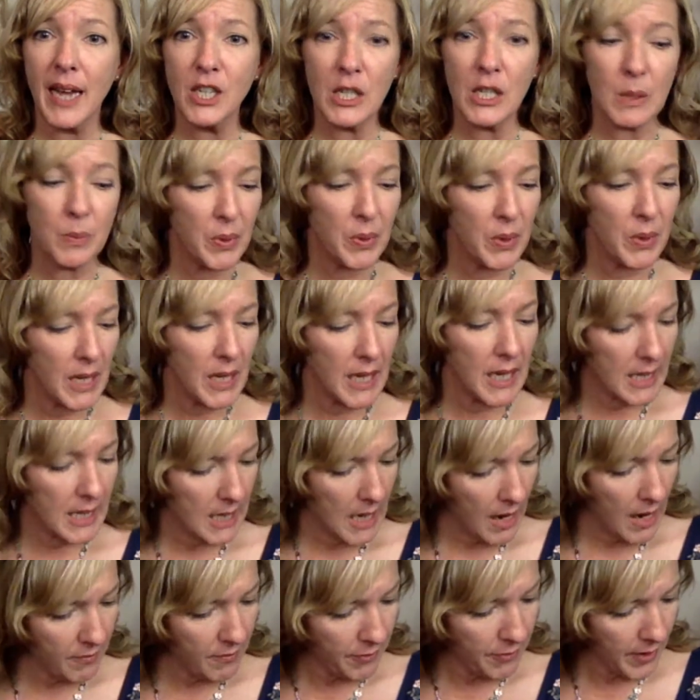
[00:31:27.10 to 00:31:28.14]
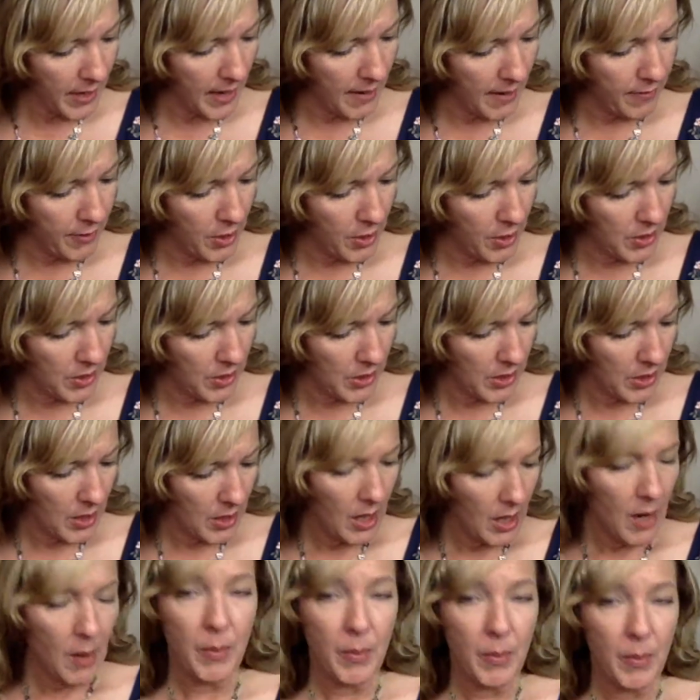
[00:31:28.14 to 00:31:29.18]
I just it's unflavored,
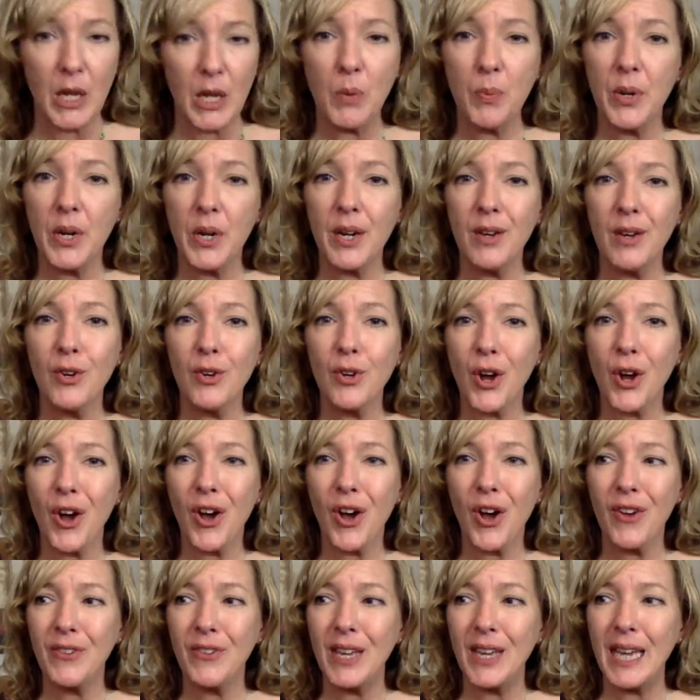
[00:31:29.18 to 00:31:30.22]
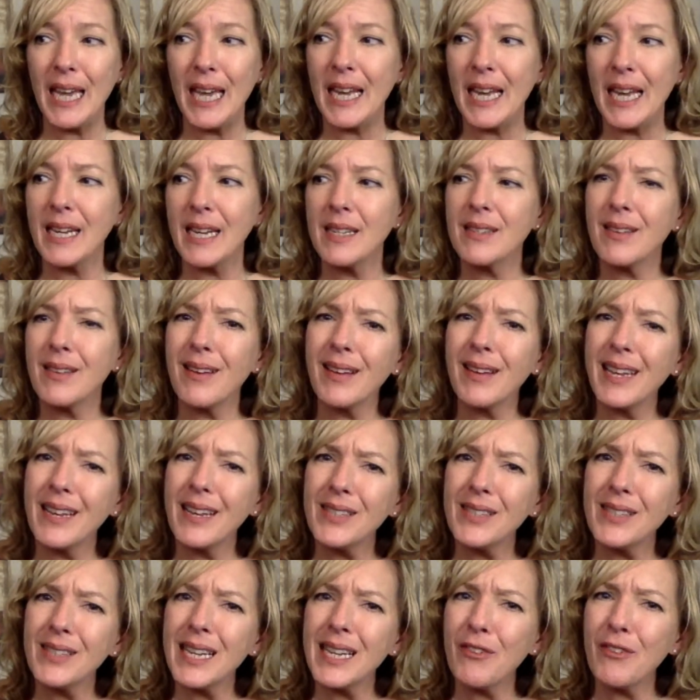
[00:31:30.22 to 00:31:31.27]
but you put it in your coffee and it, it
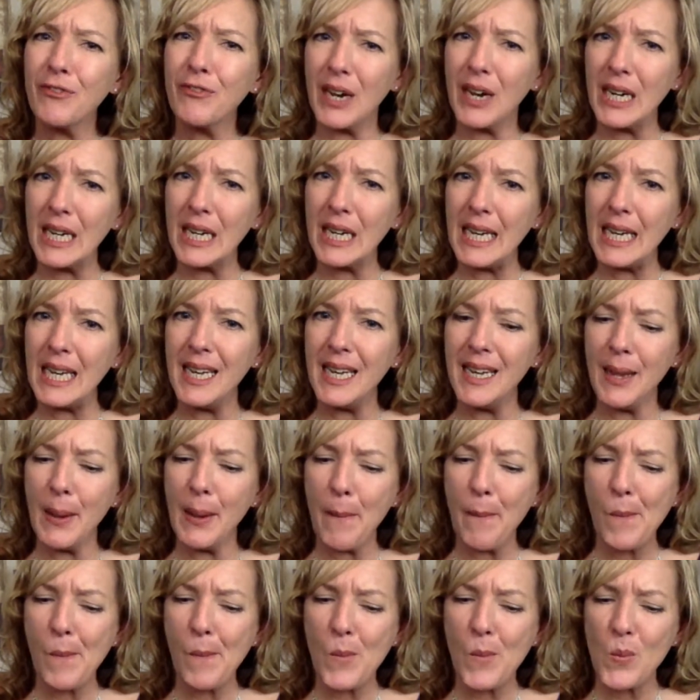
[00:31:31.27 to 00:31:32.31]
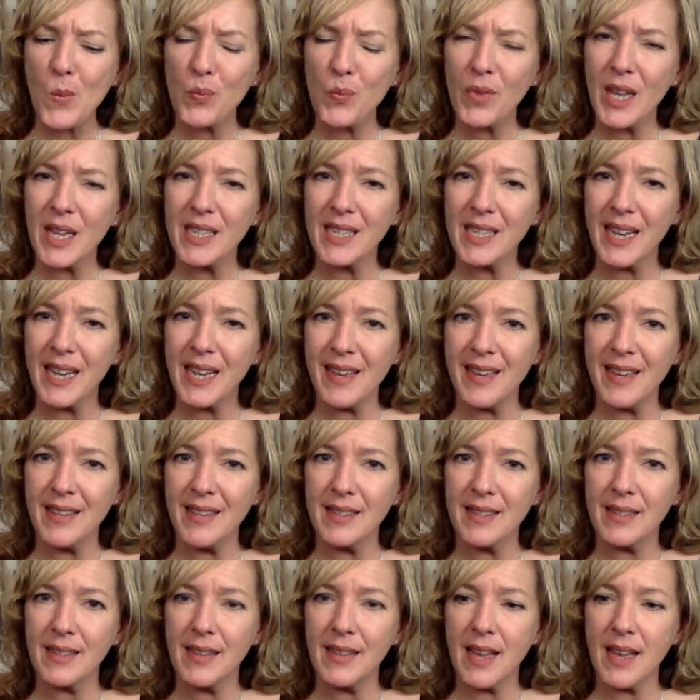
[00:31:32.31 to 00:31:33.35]
gives it a funky
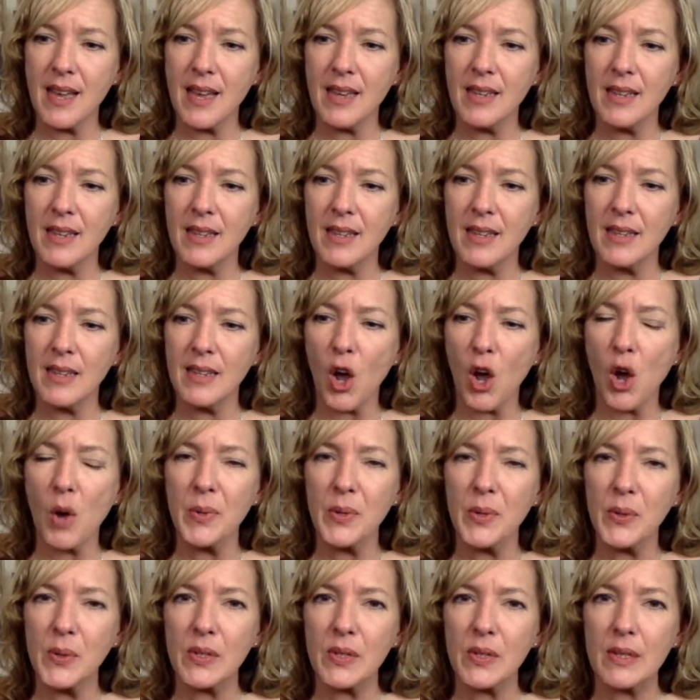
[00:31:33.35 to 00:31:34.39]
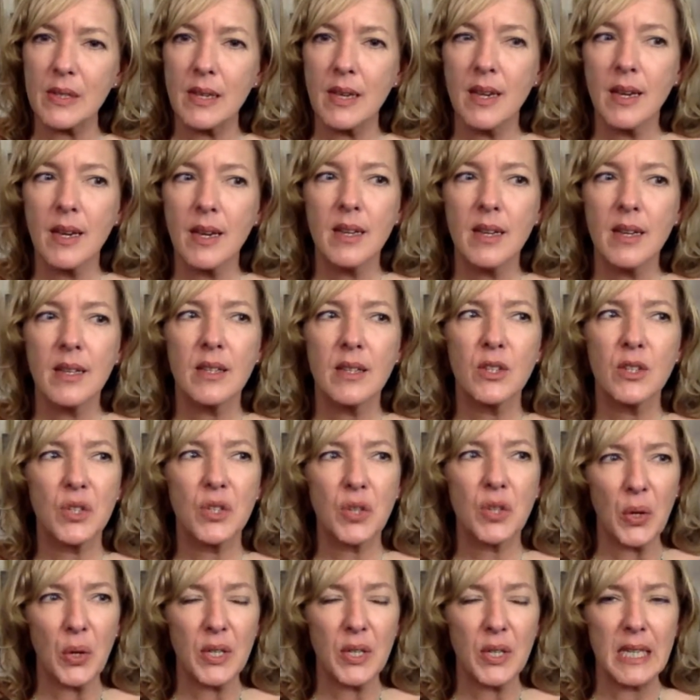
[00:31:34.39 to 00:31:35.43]
taste and almost
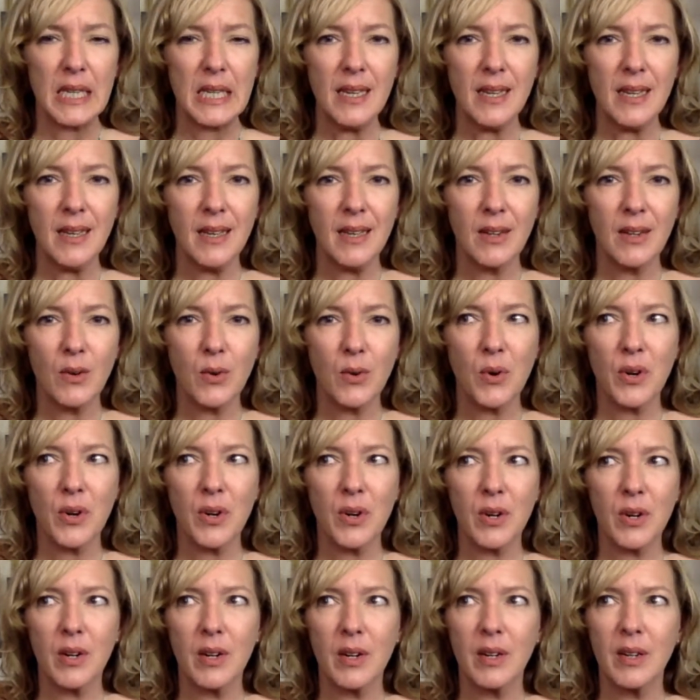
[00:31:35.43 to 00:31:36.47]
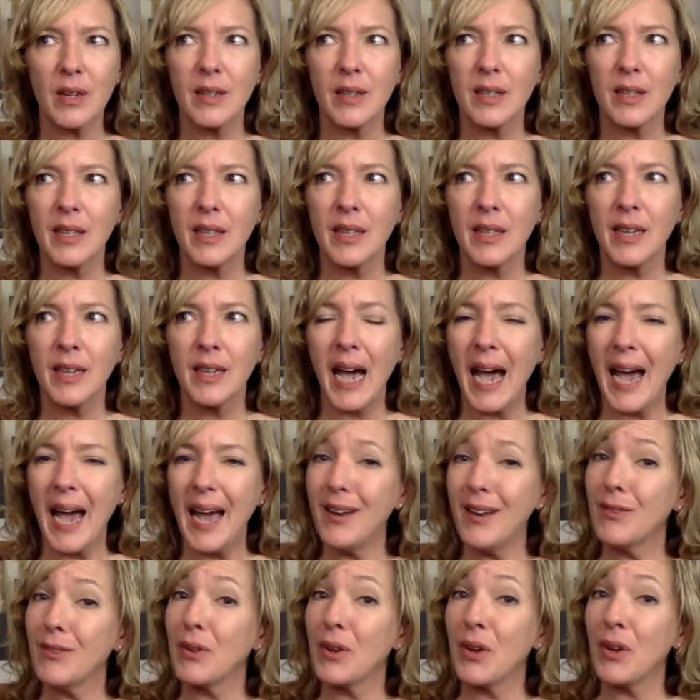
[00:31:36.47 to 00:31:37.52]
salty or
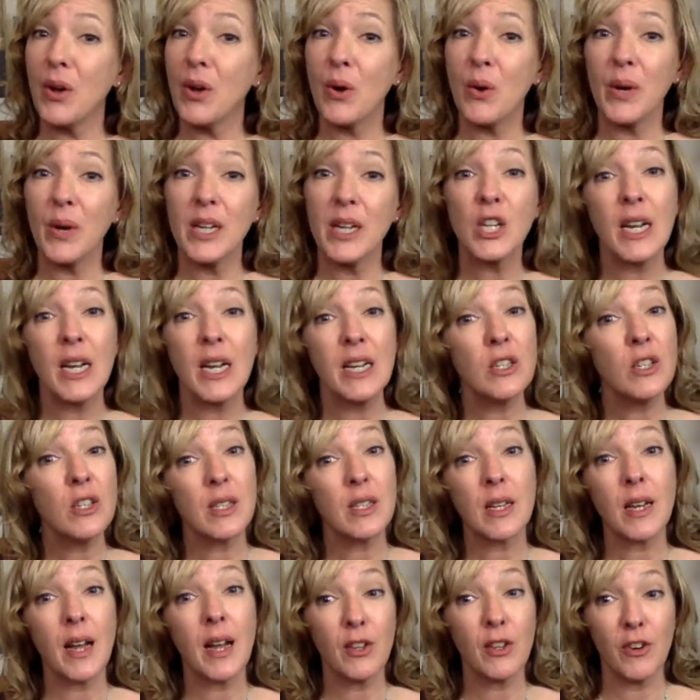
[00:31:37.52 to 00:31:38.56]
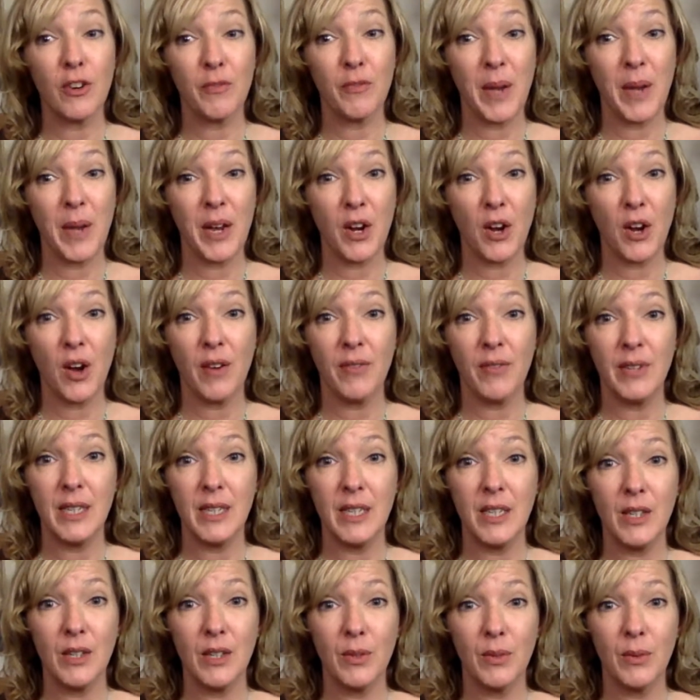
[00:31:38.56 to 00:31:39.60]
I don't know. It changes the color of my
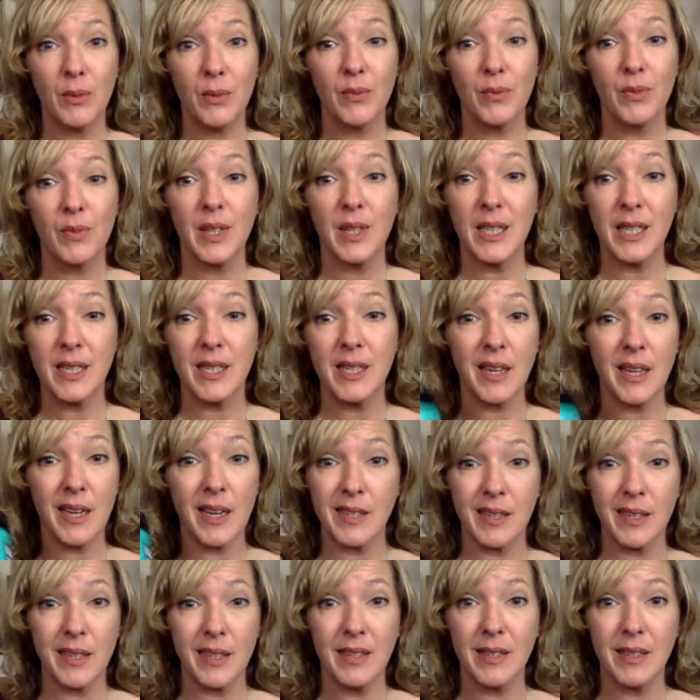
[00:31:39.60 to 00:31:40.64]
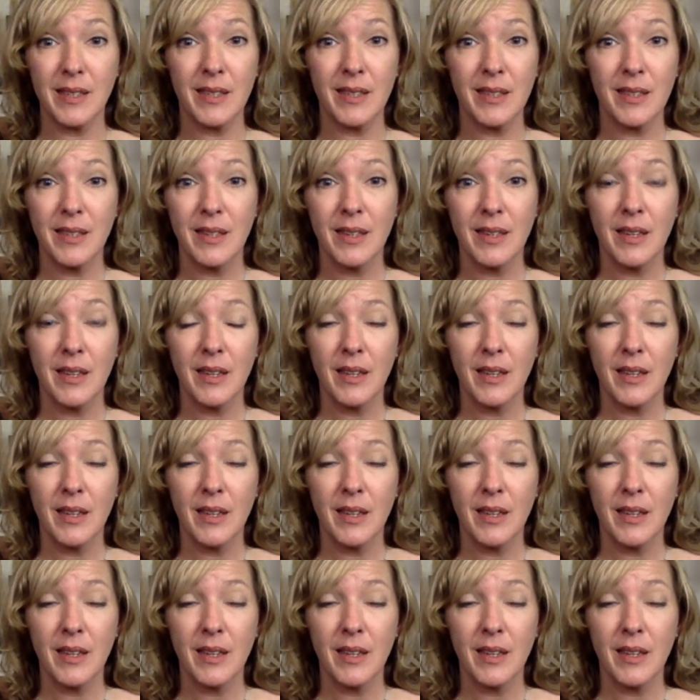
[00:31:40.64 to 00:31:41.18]
coffee too. This doesn't.